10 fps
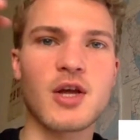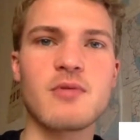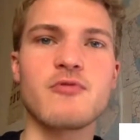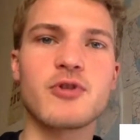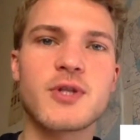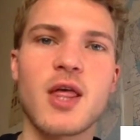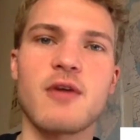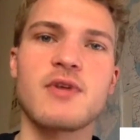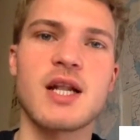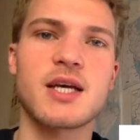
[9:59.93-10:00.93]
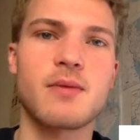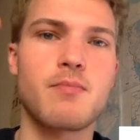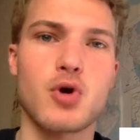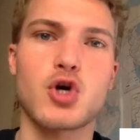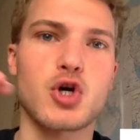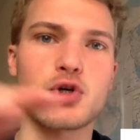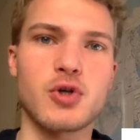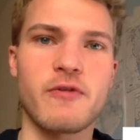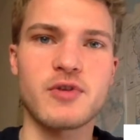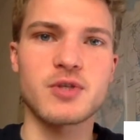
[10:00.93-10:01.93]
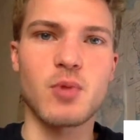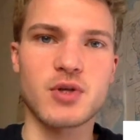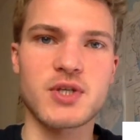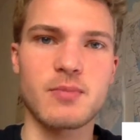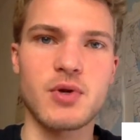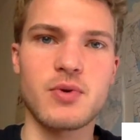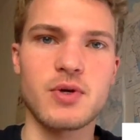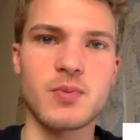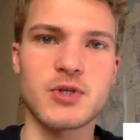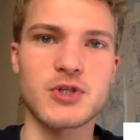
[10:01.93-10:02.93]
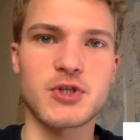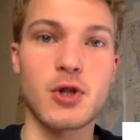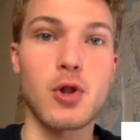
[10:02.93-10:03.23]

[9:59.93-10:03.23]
can think of it like a burger. You have the small subunit, which is the